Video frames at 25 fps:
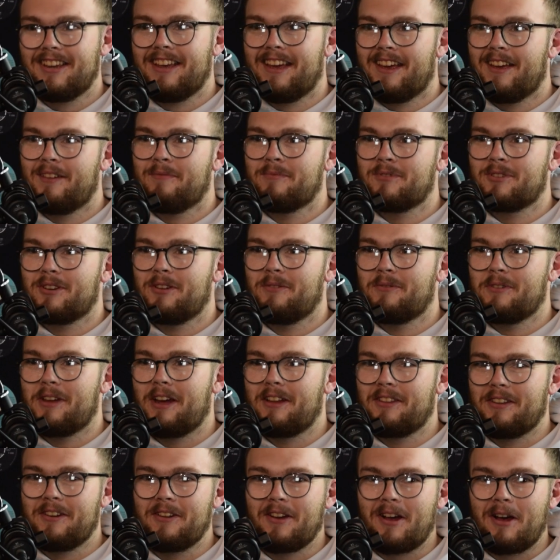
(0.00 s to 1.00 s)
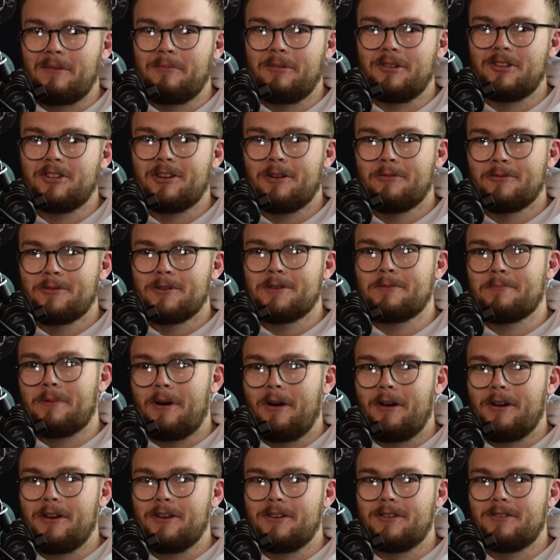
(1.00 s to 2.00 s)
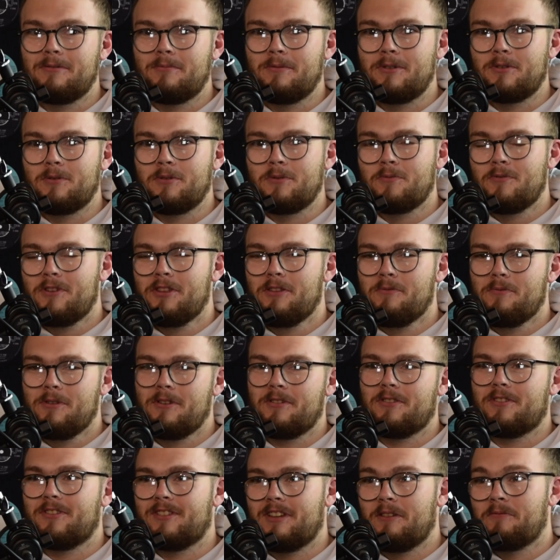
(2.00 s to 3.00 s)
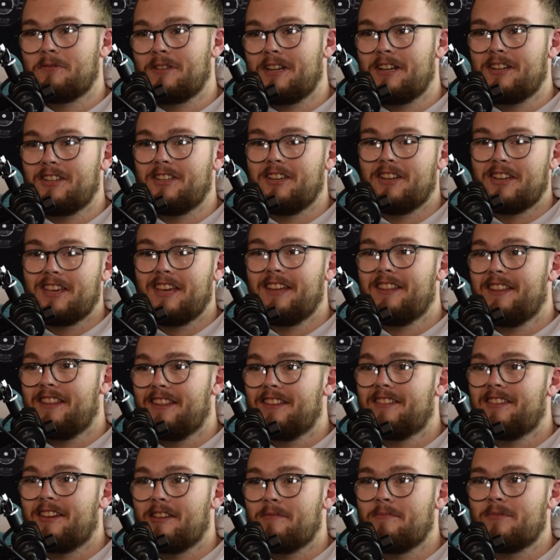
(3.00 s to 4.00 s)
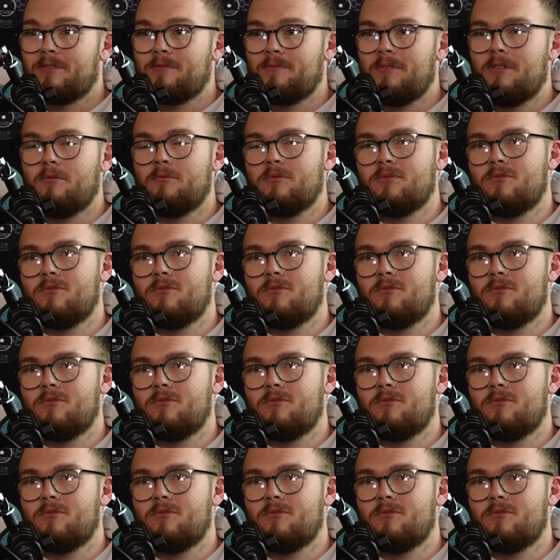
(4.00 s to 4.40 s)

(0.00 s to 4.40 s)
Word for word: Um, so I, I done a couple of children's parties, which was really weird because I was actually a kid at the time as well.